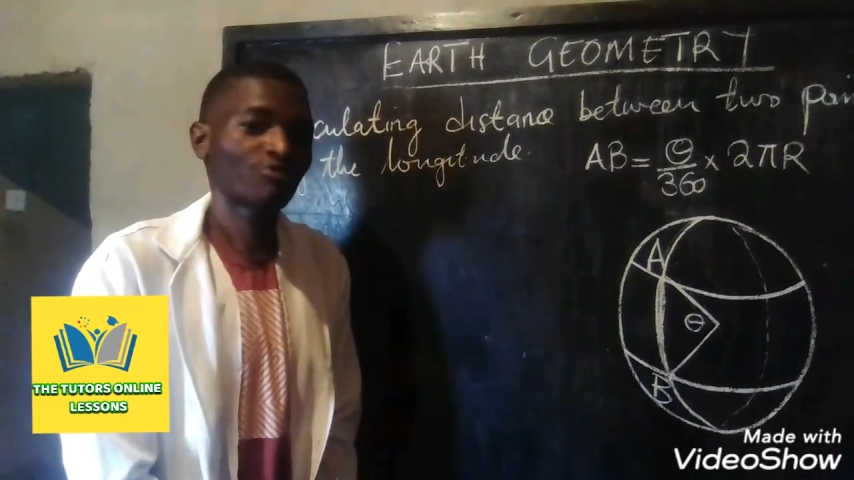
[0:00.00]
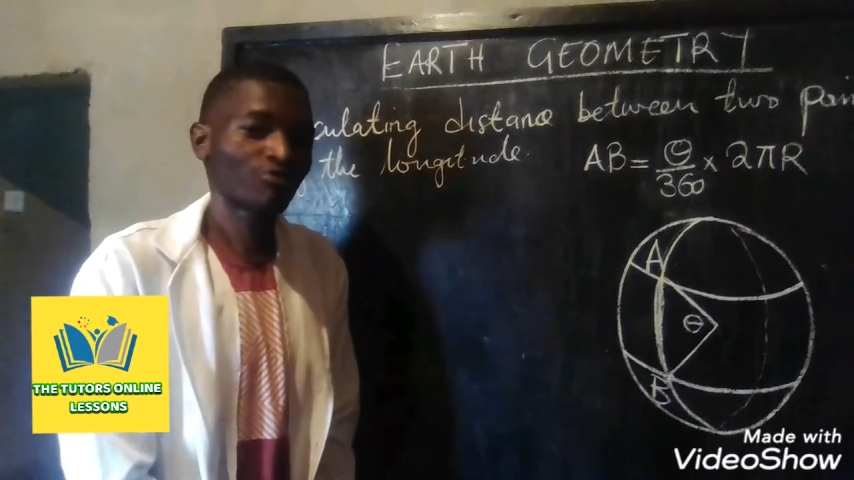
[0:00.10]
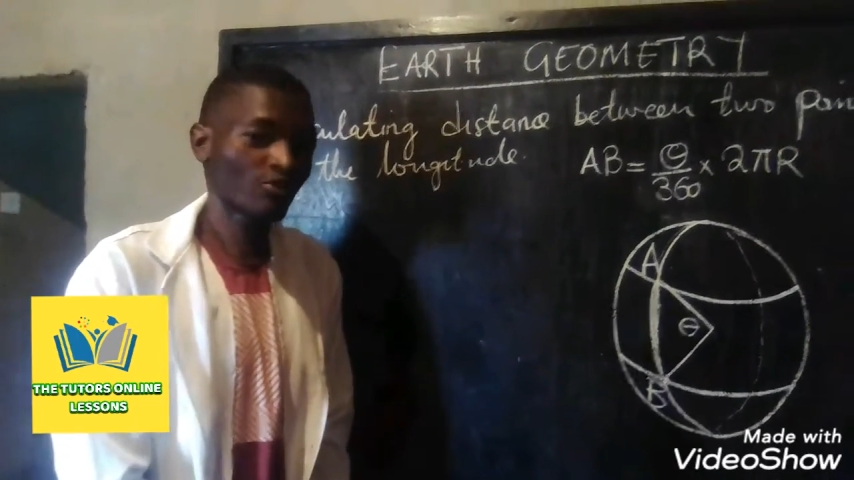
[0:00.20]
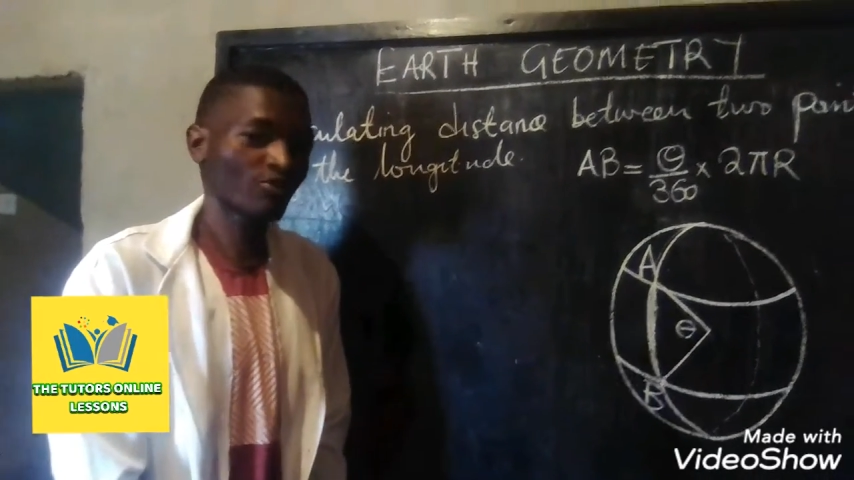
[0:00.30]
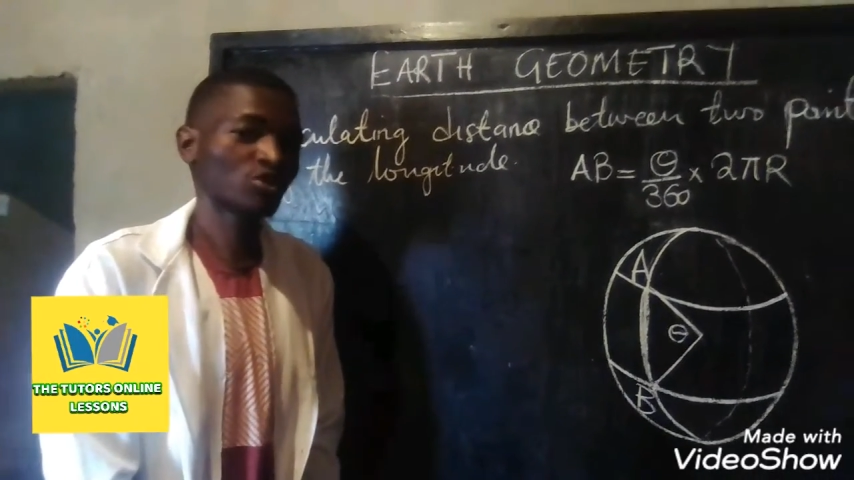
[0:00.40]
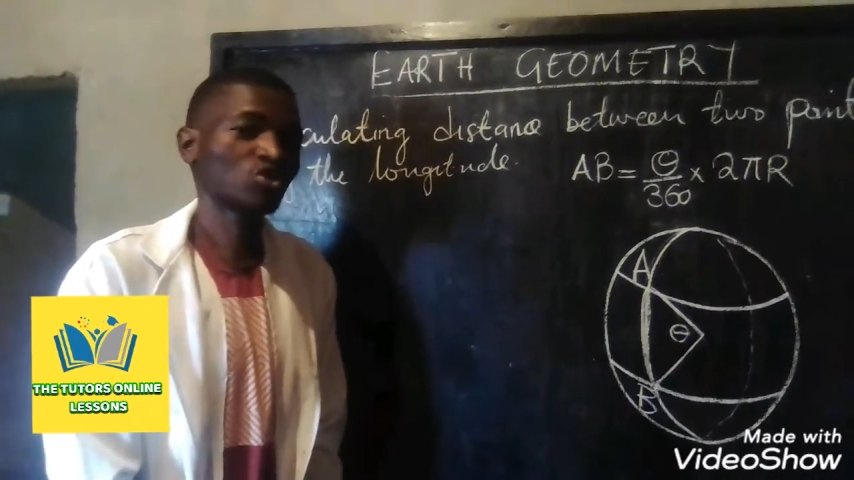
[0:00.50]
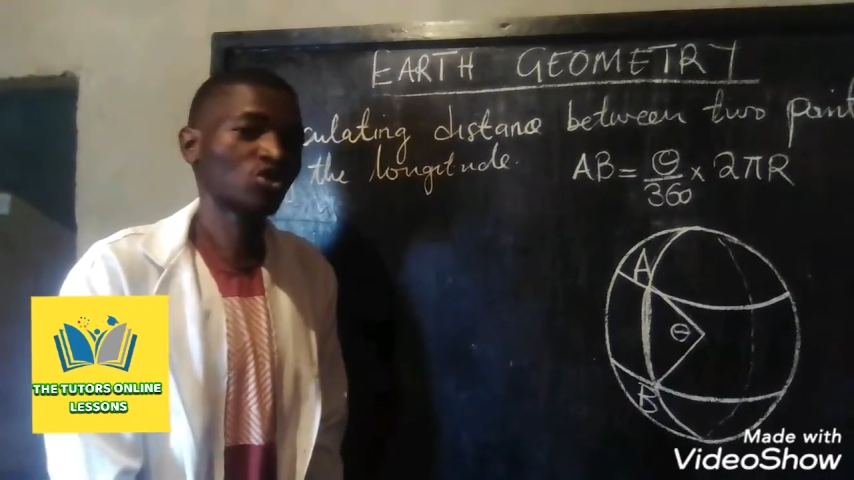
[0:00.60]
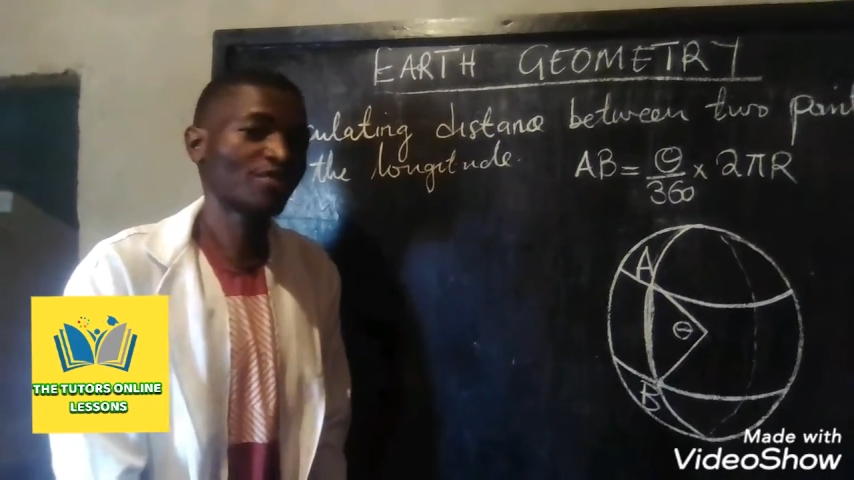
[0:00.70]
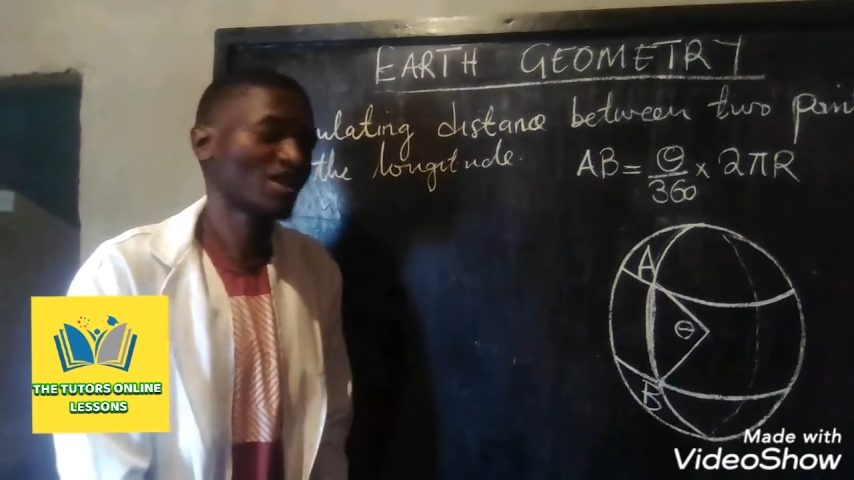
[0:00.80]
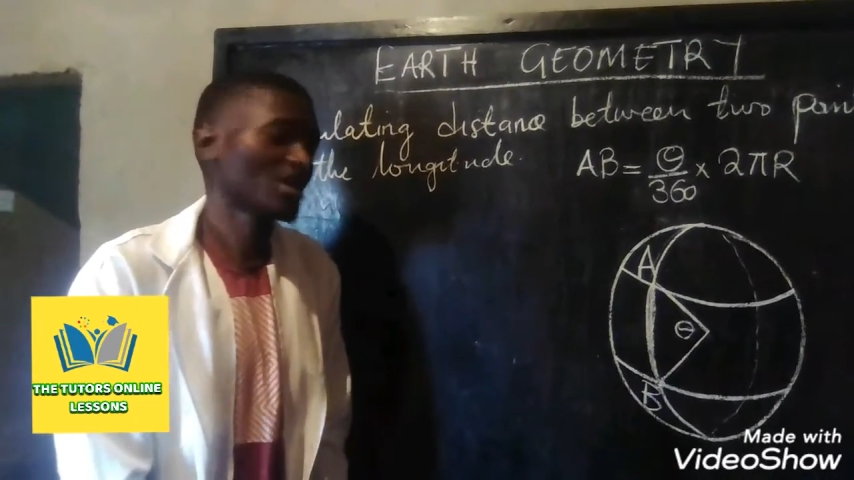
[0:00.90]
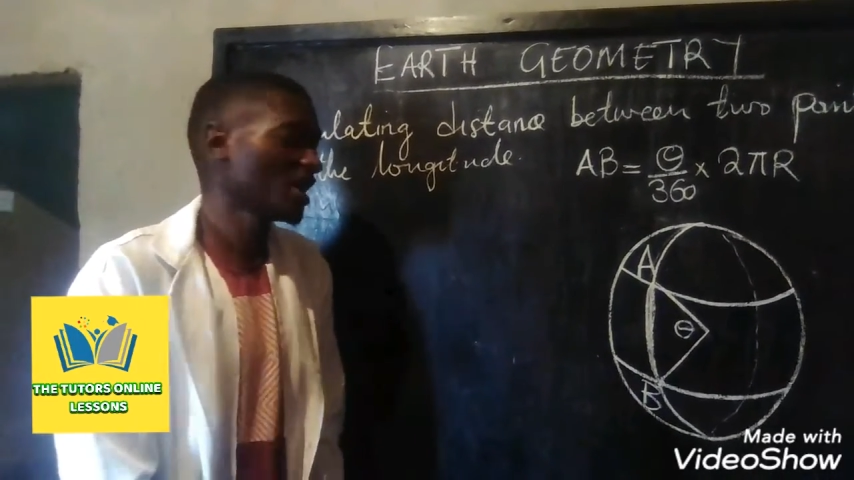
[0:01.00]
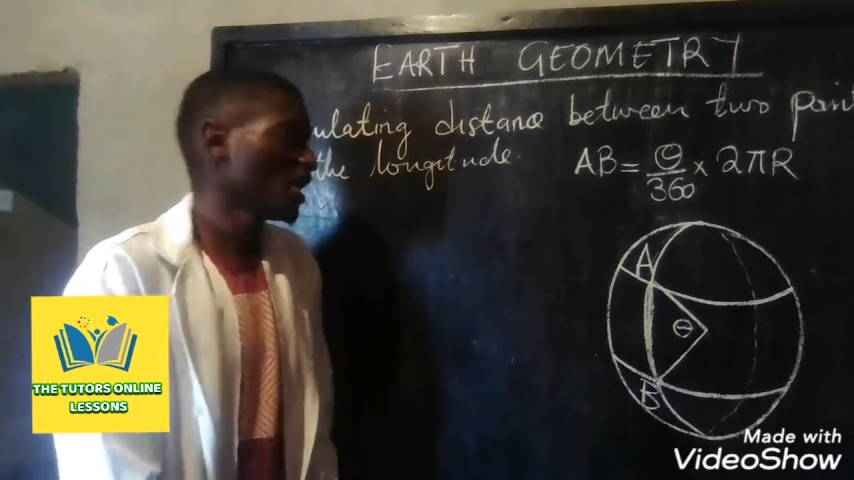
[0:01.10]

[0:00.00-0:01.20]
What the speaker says: Feel free to join me.